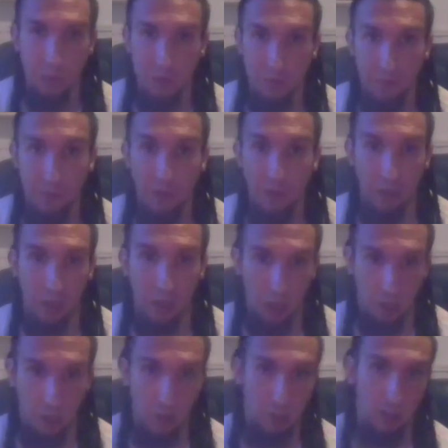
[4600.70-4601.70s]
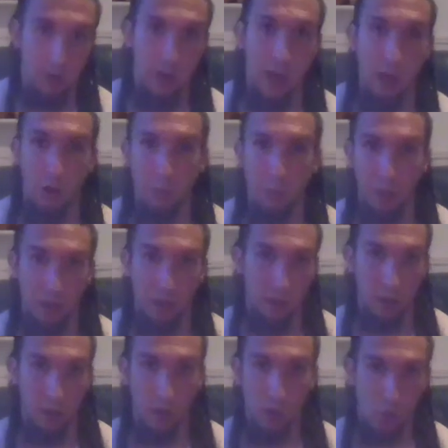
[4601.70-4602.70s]
Fadlan, an Arabic
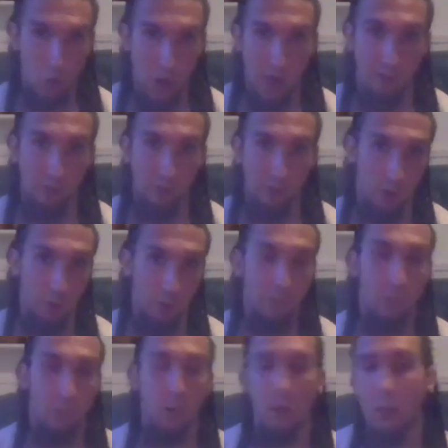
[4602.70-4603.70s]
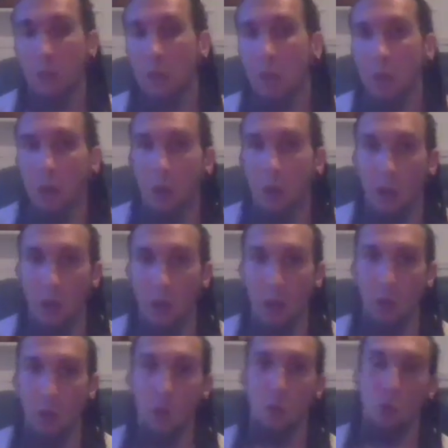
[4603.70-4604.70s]
traveler,
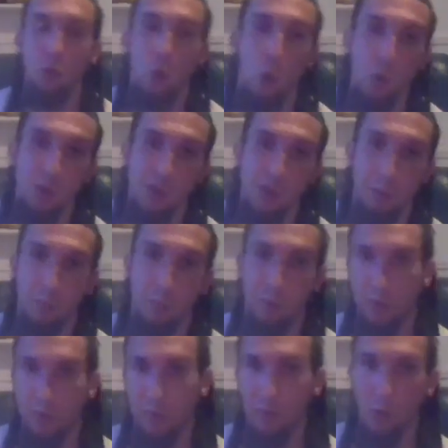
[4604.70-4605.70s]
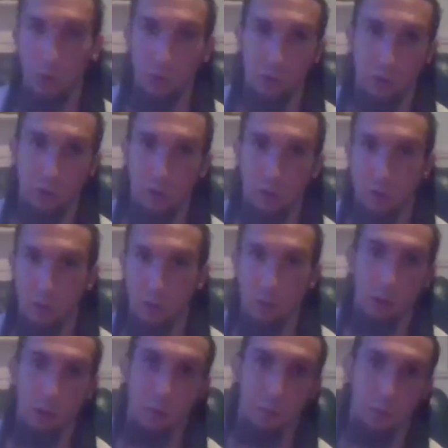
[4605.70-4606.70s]
uh, goes up the
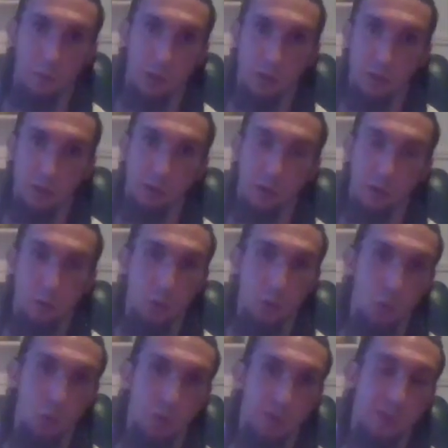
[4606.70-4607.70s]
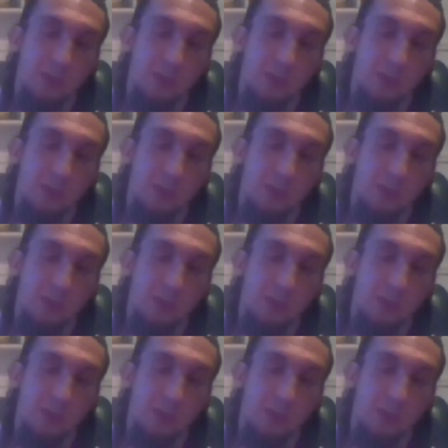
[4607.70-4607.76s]
Volga into the Rus